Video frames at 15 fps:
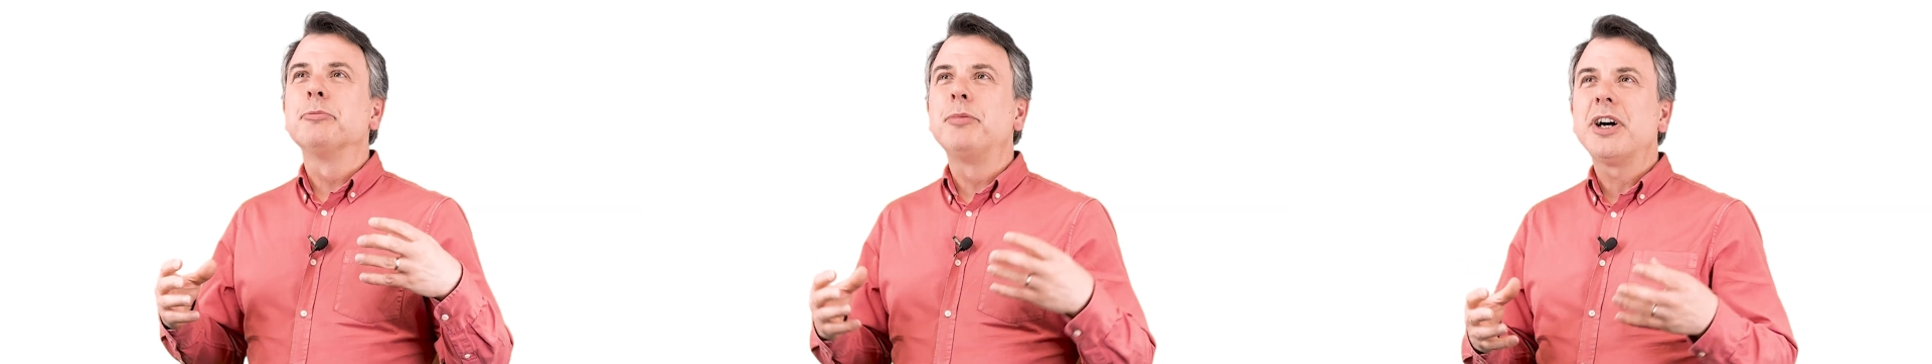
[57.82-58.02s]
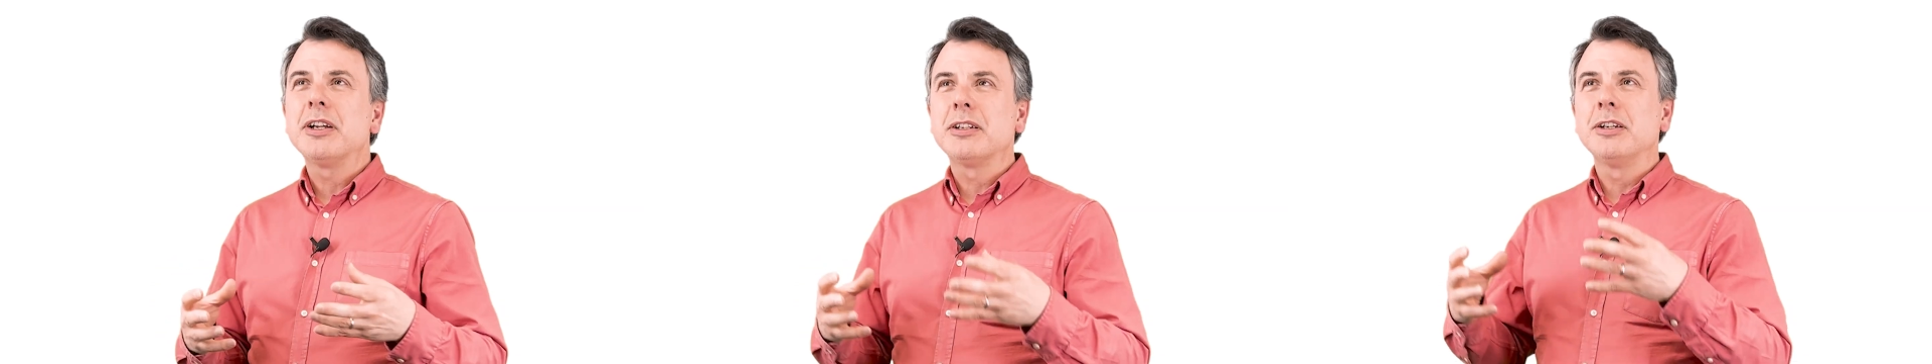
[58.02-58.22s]

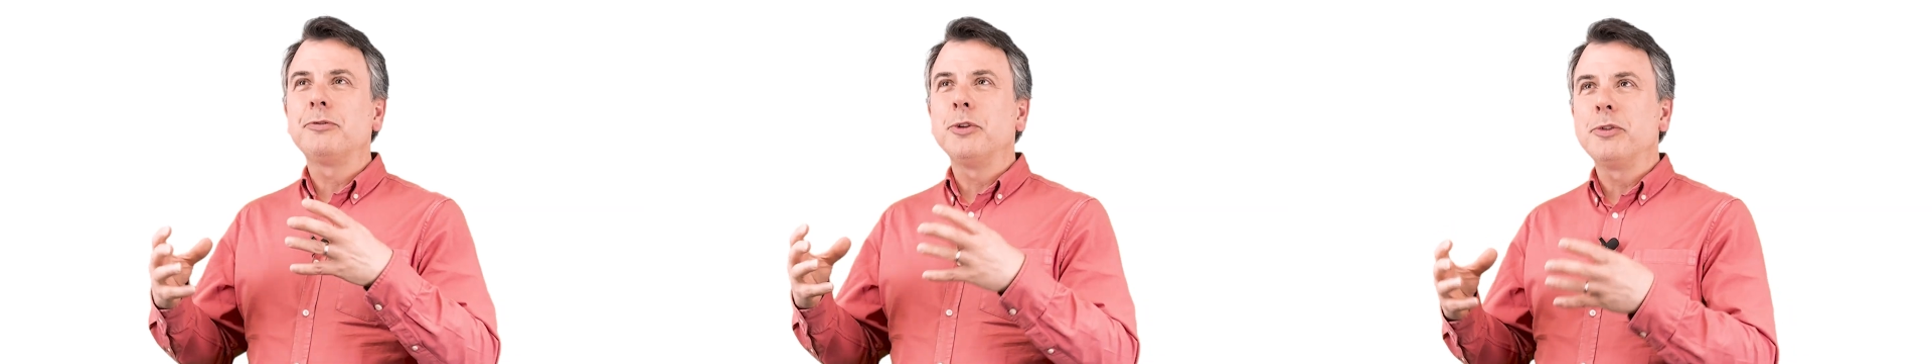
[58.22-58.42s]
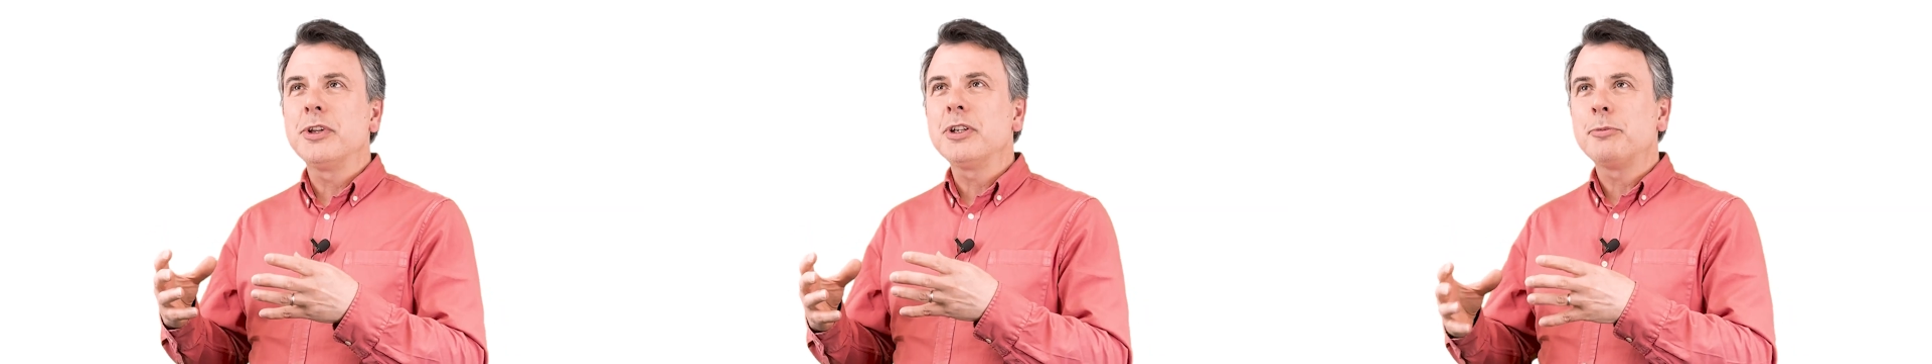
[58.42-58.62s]
But if
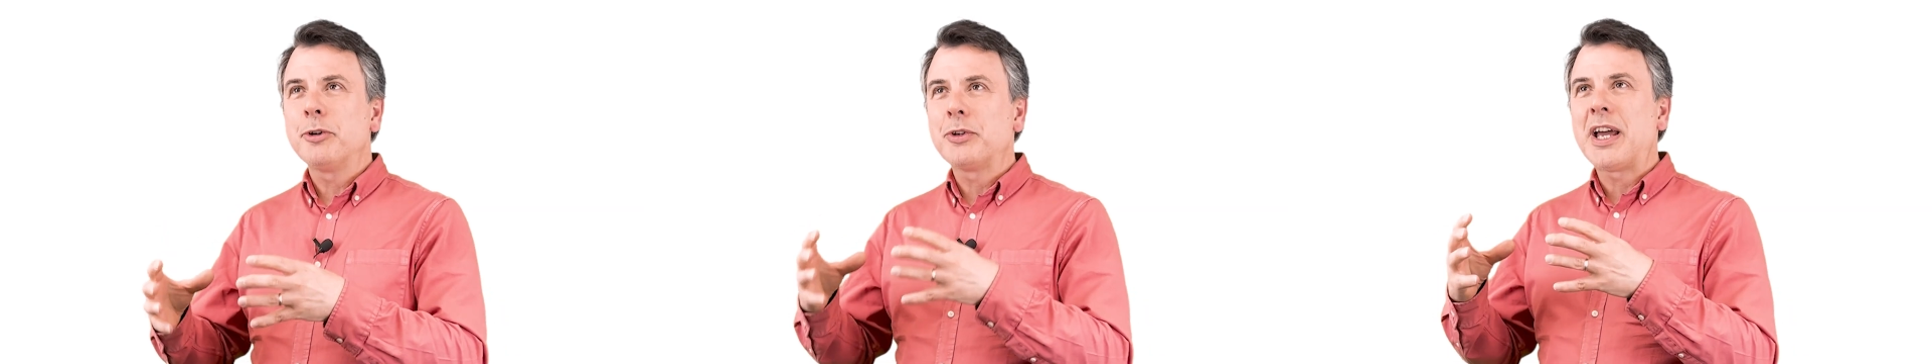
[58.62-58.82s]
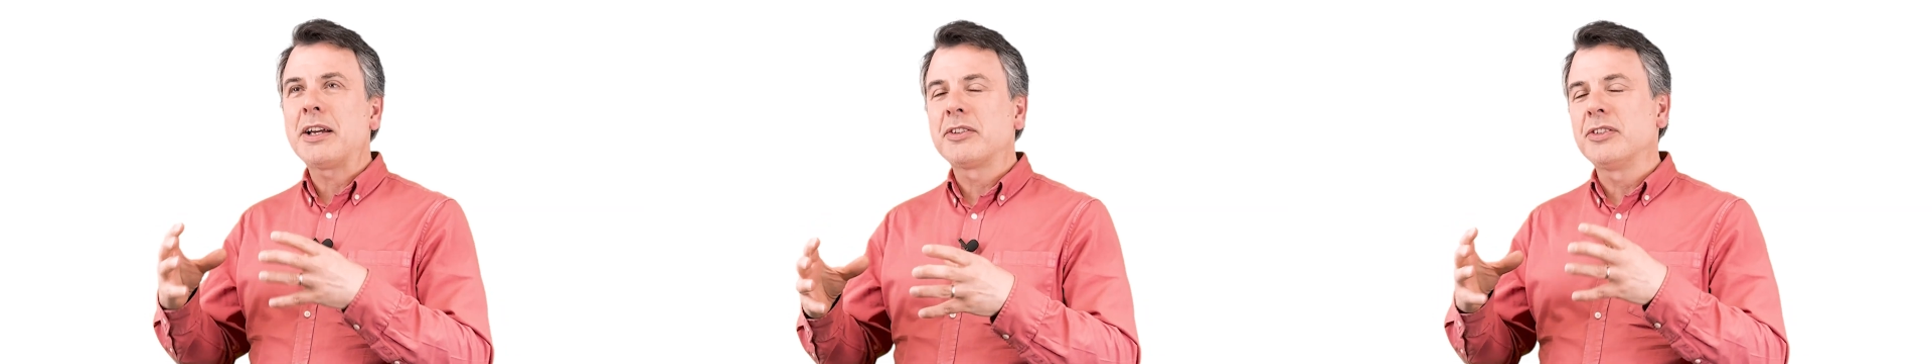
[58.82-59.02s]
you think
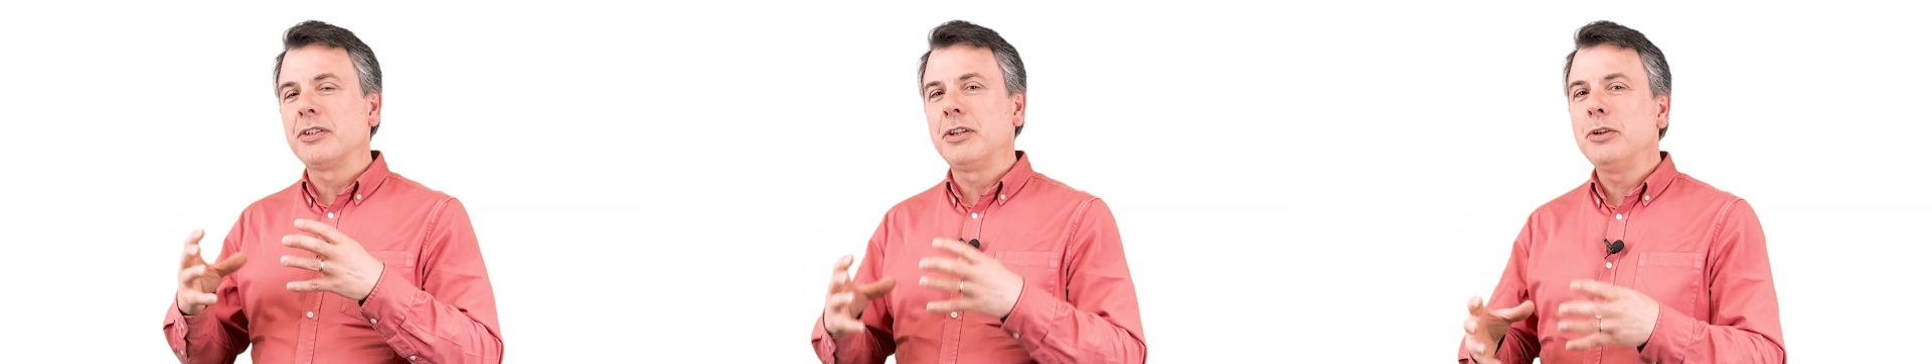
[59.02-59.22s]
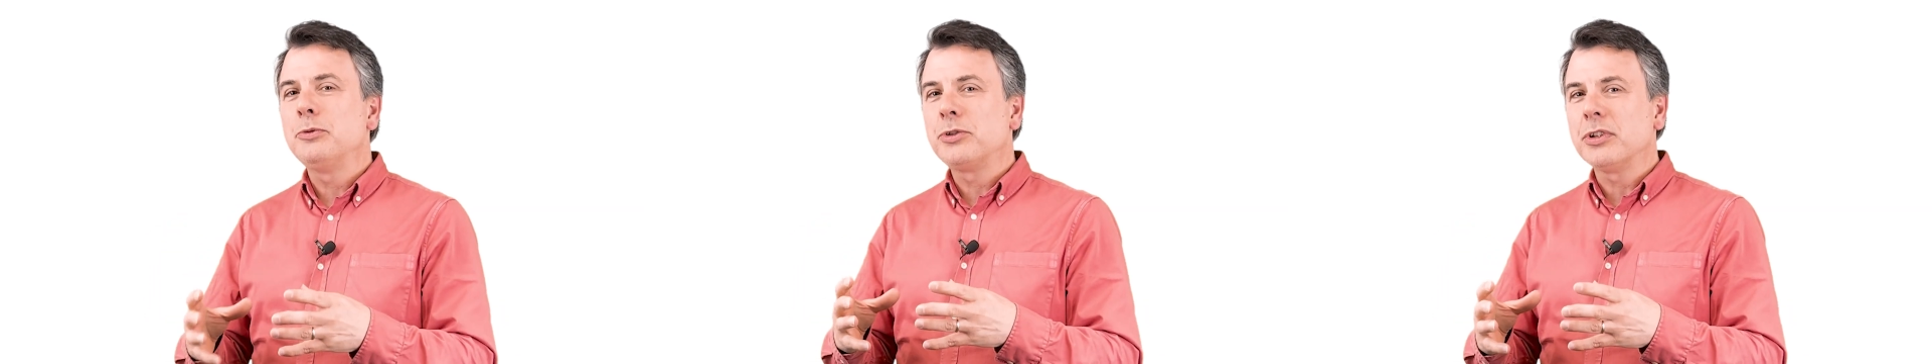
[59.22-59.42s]
about
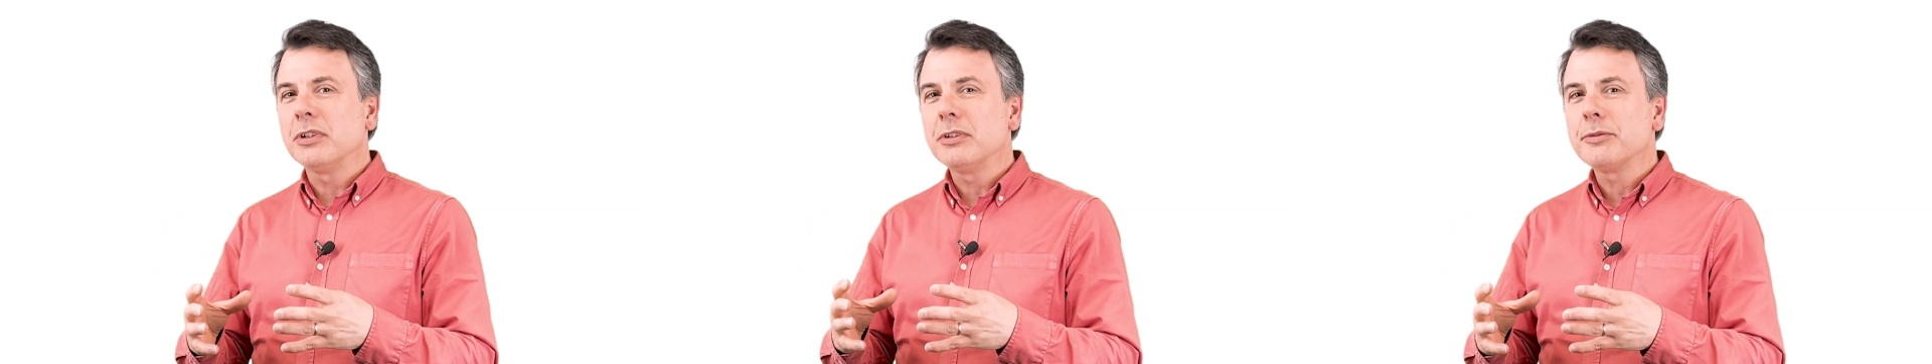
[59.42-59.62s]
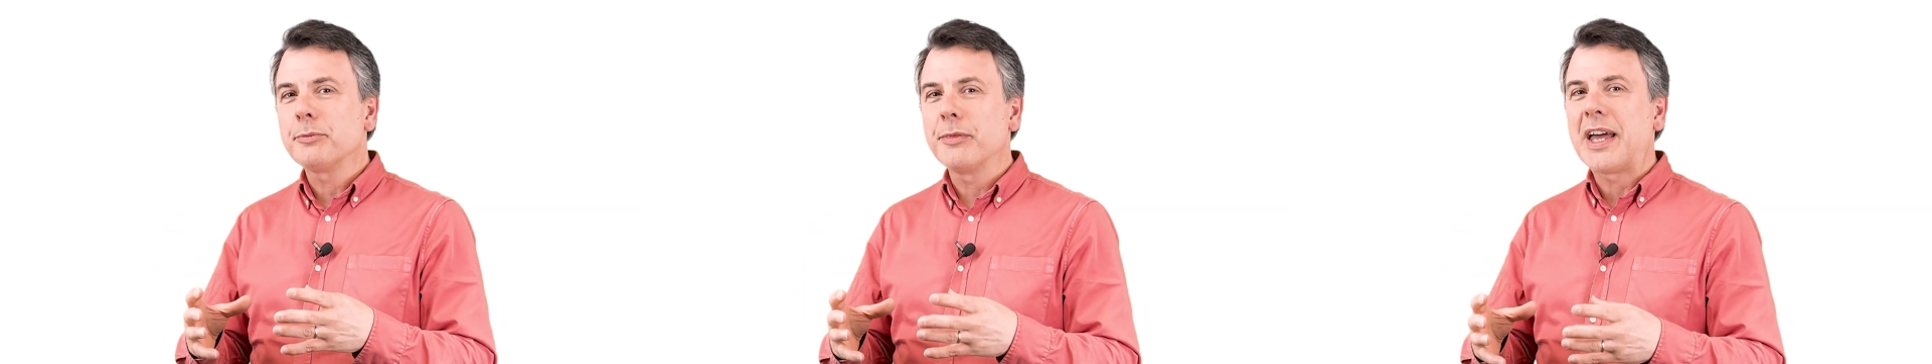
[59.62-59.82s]

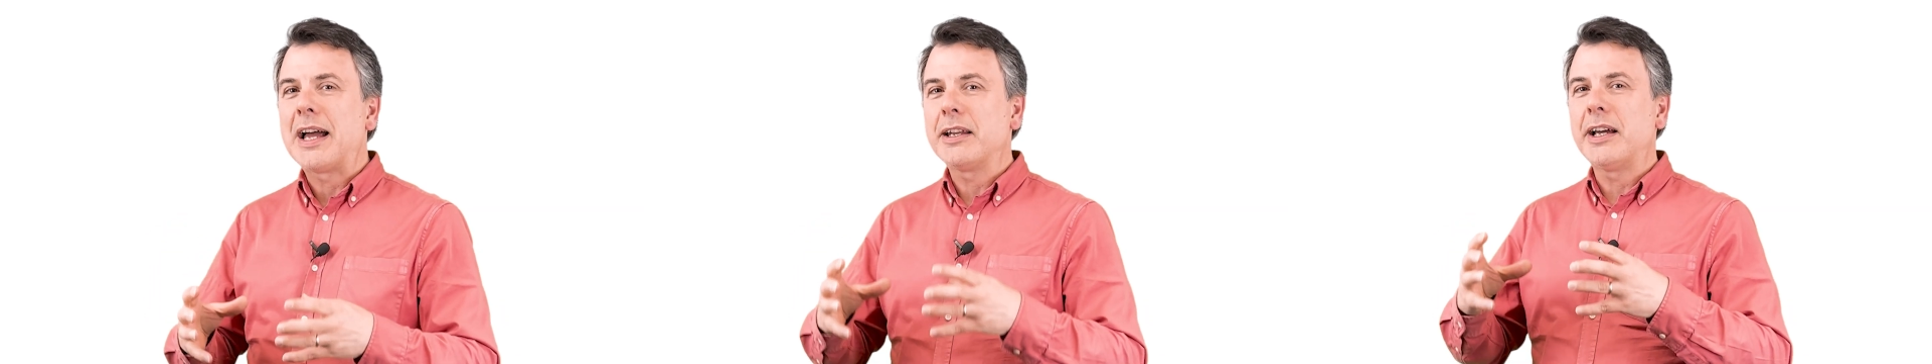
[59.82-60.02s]
execution, that